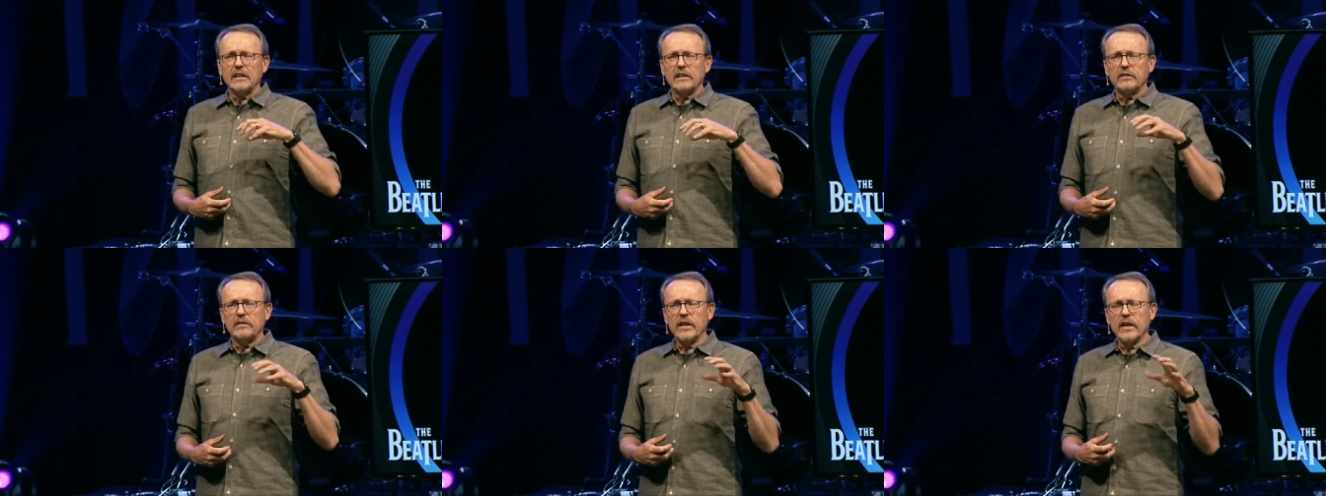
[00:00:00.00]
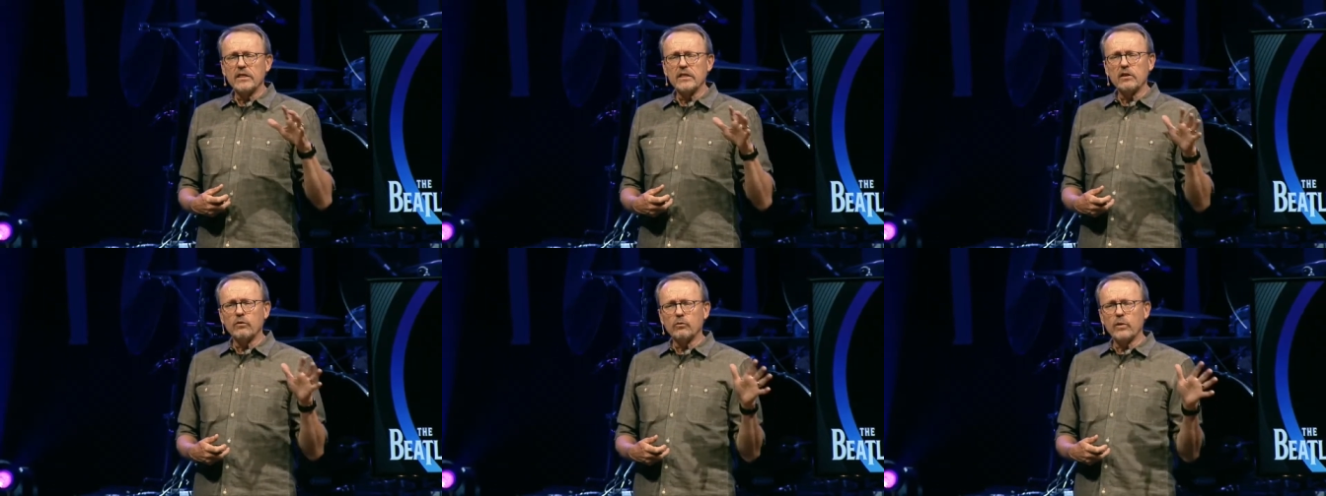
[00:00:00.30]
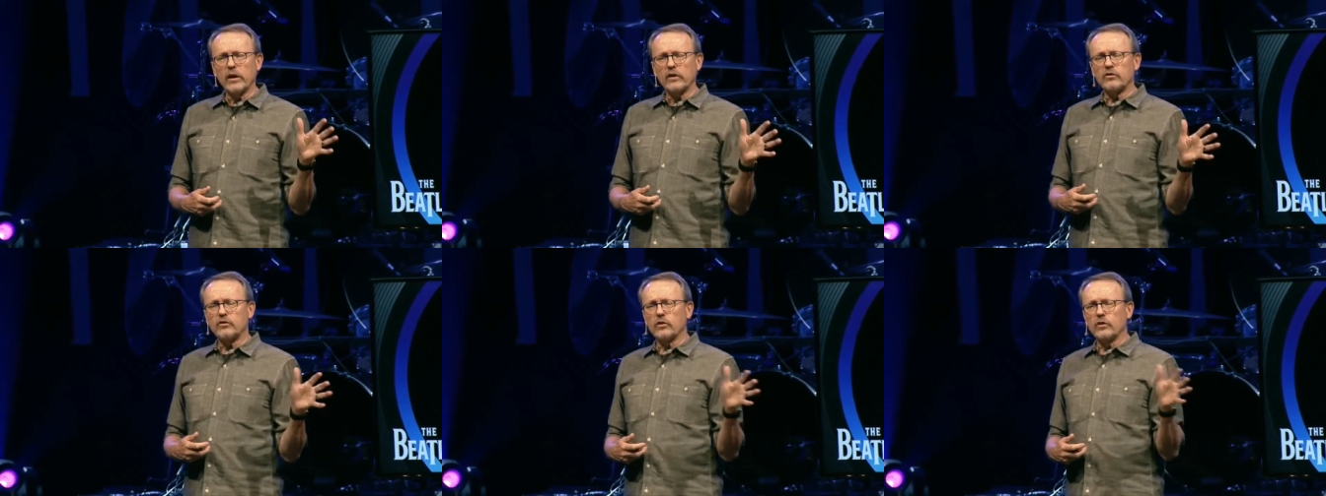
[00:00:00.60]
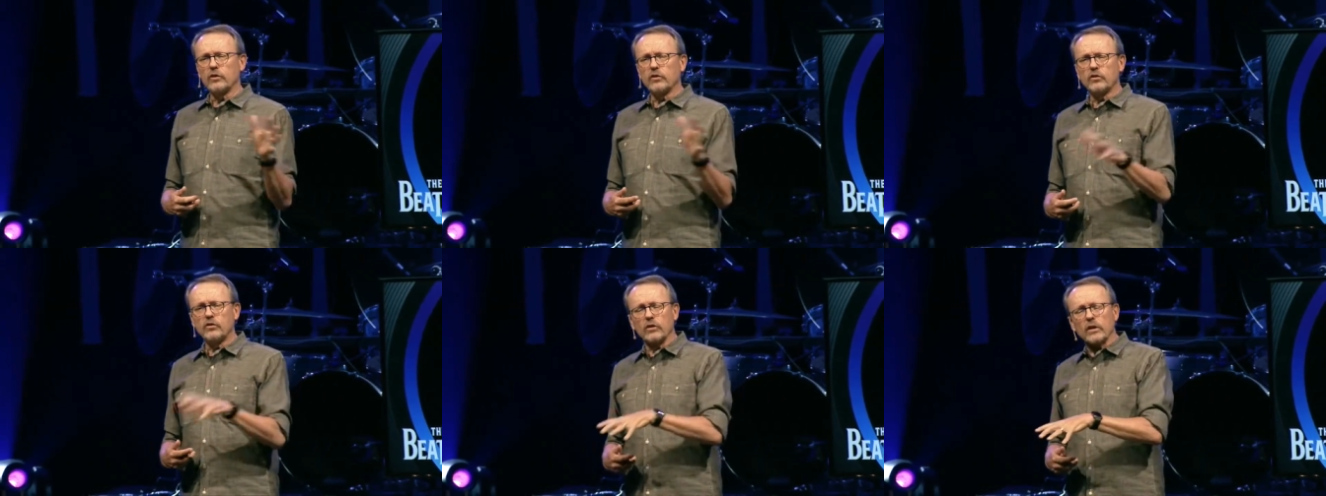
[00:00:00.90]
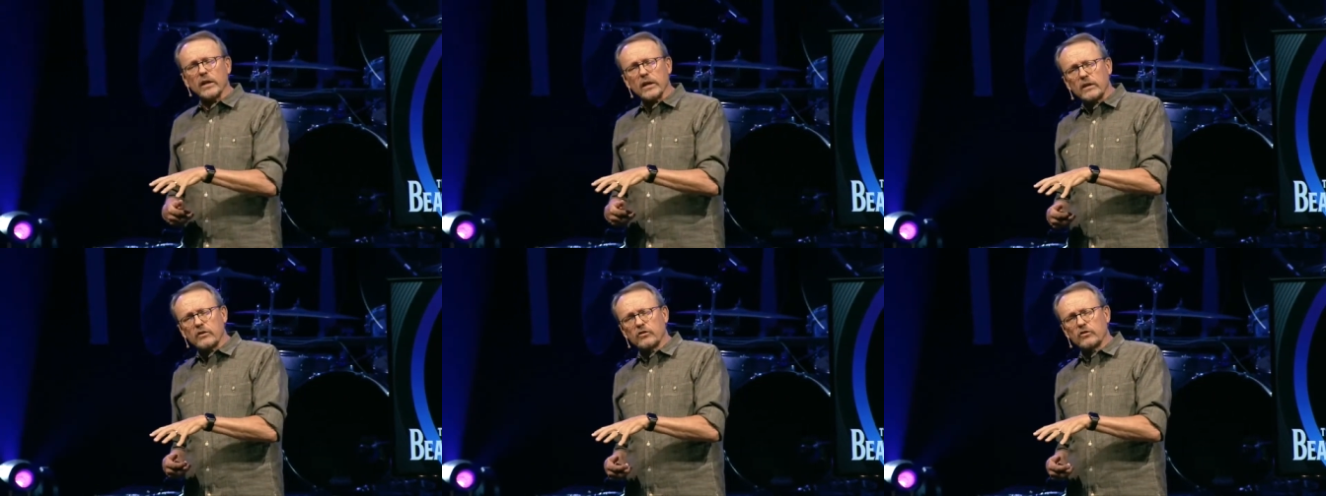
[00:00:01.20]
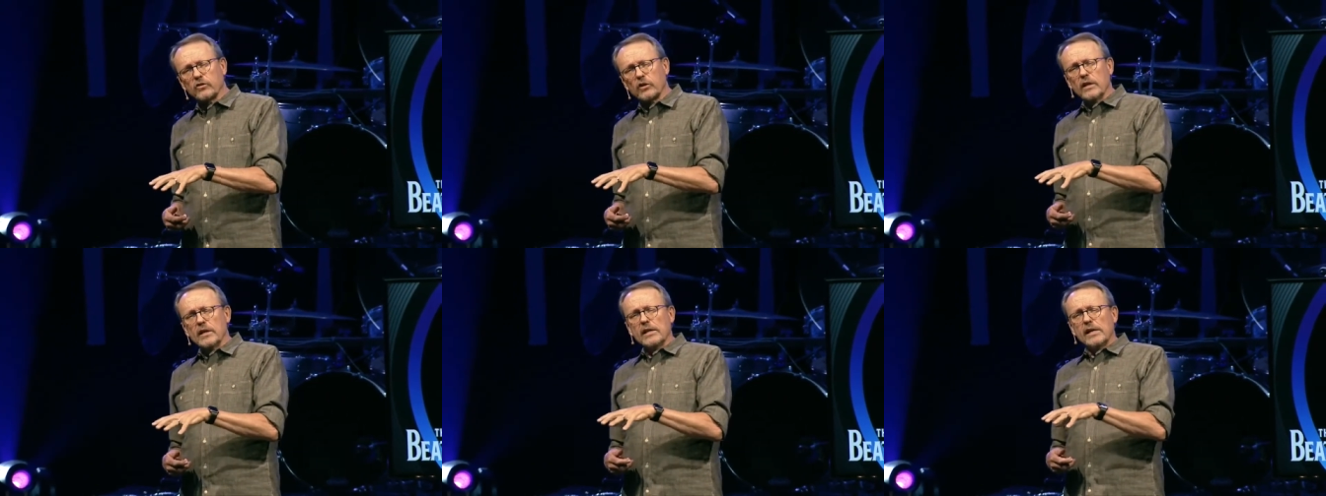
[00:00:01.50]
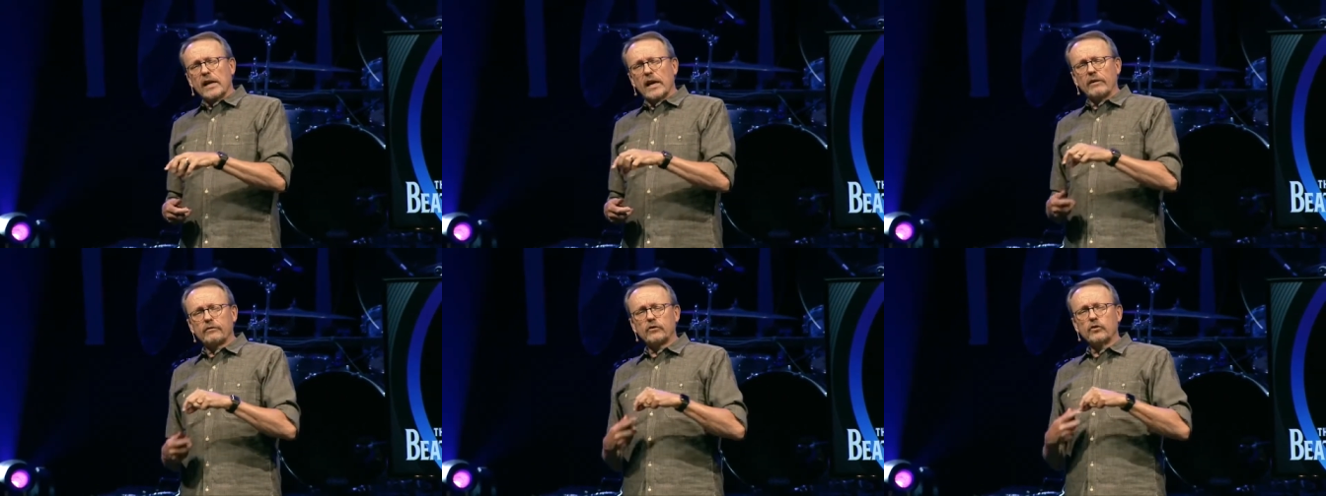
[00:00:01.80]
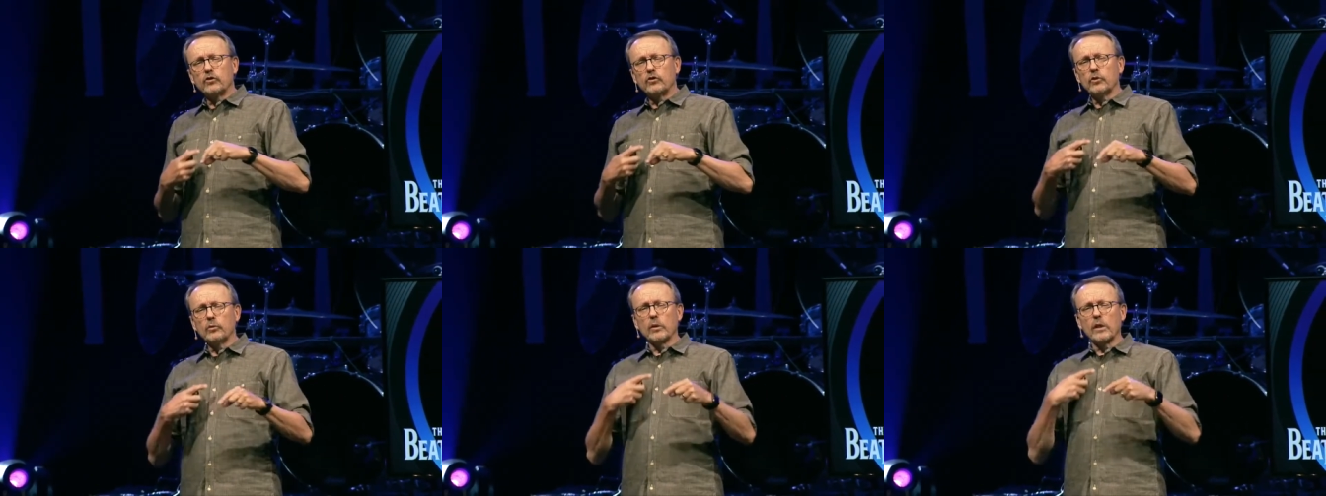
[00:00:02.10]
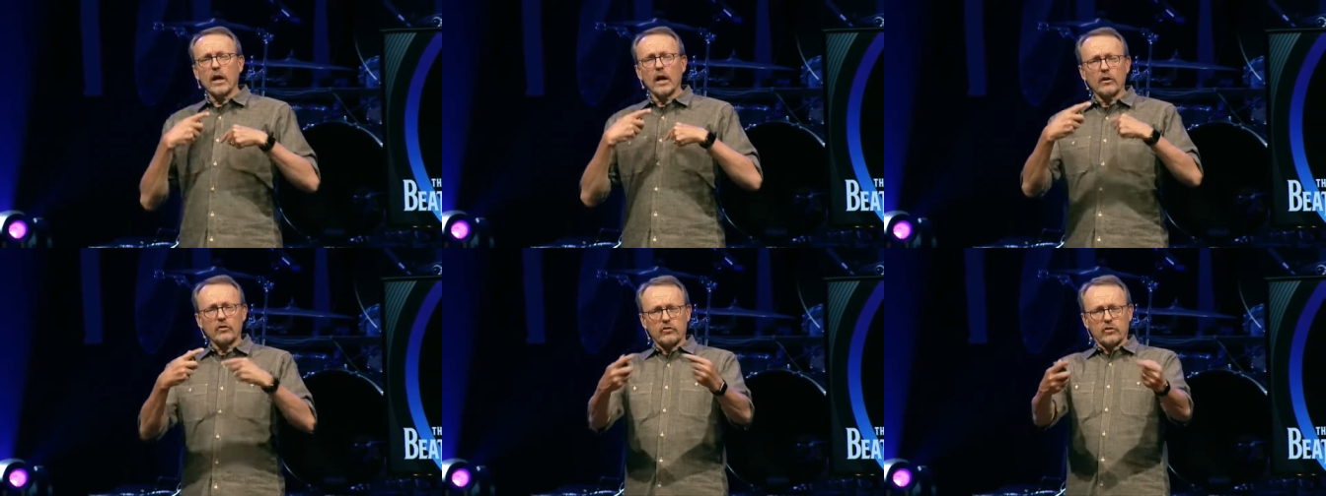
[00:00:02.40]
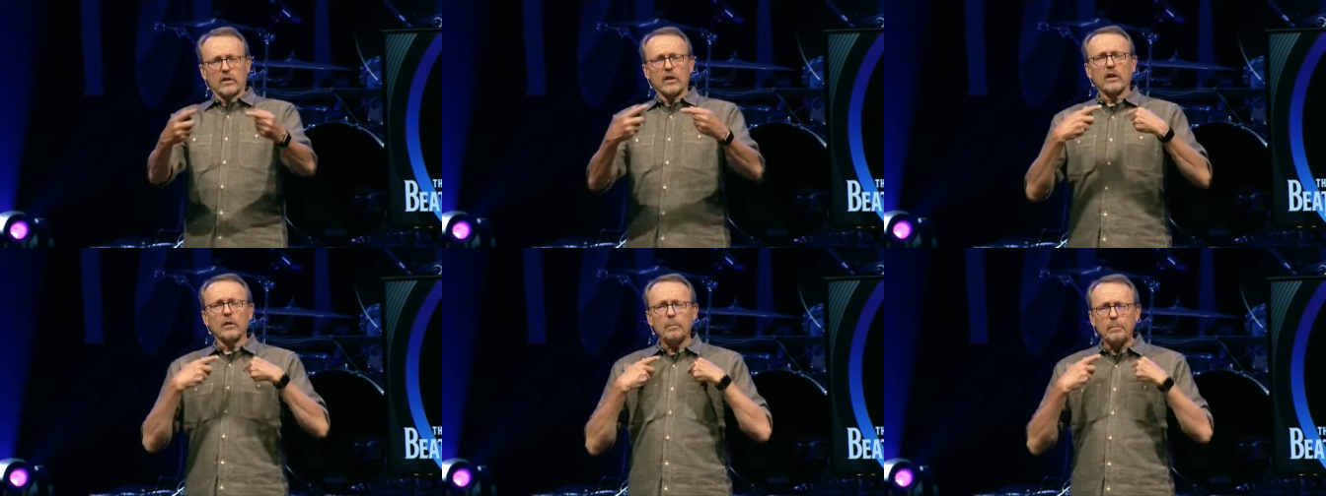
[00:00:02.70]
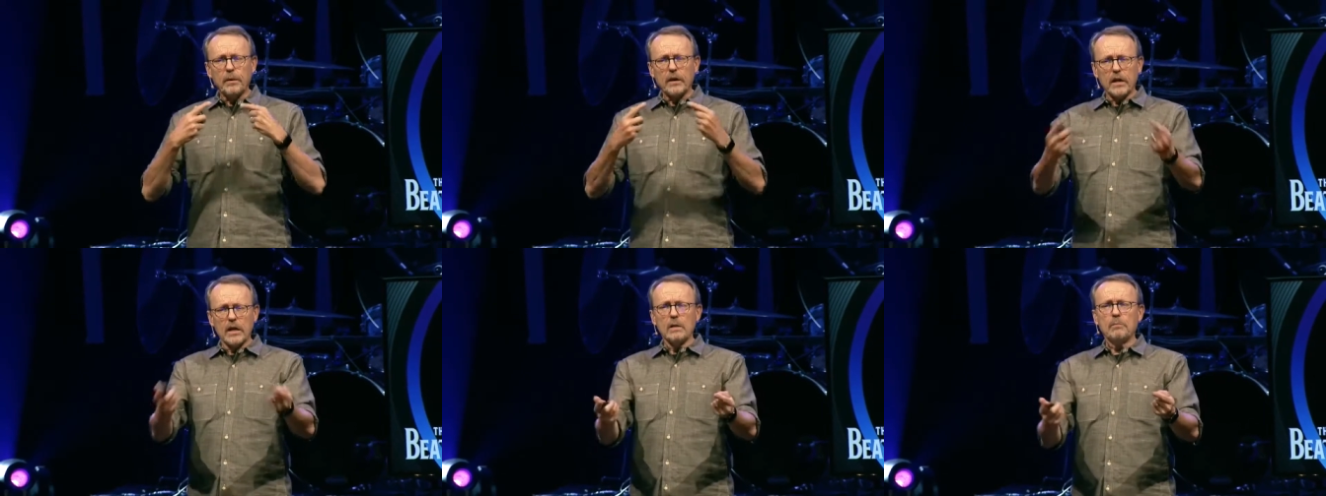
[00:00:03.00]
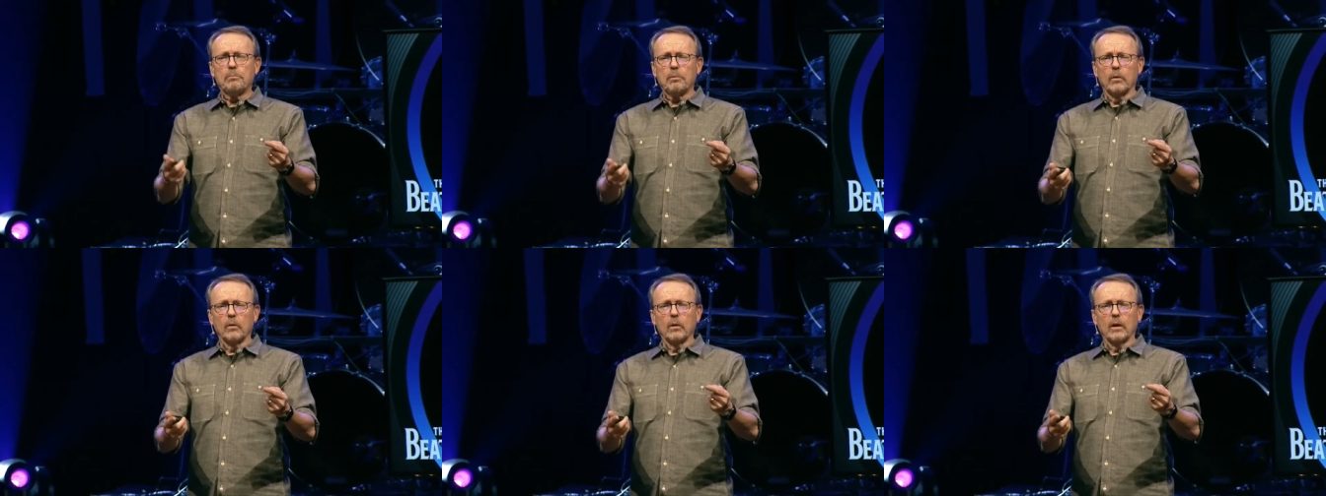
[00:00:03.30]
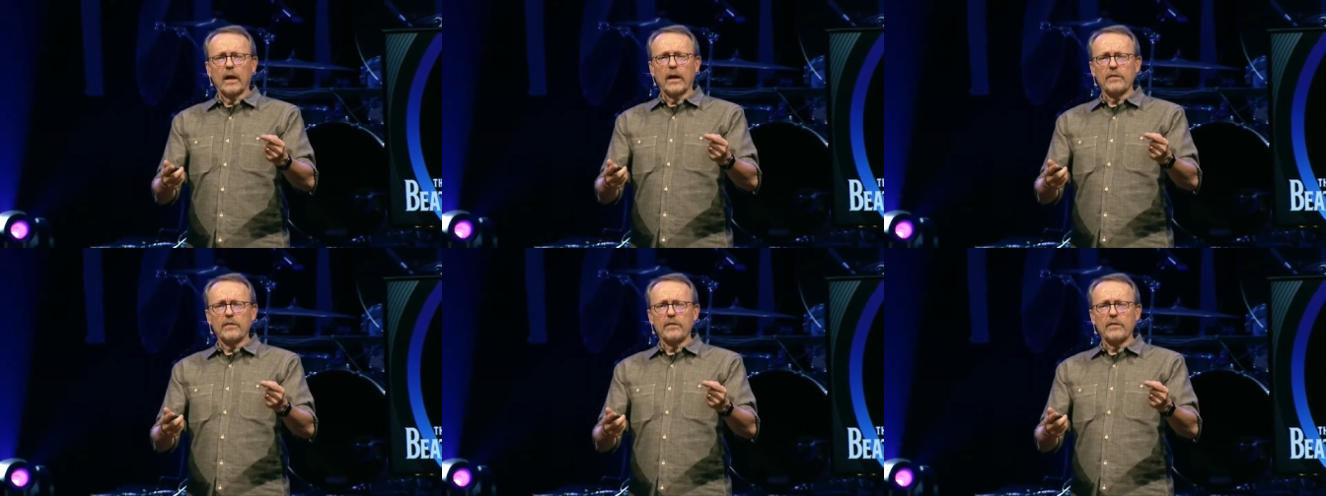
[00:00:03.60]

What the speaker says: Then the rest of the six have to do with us and other people,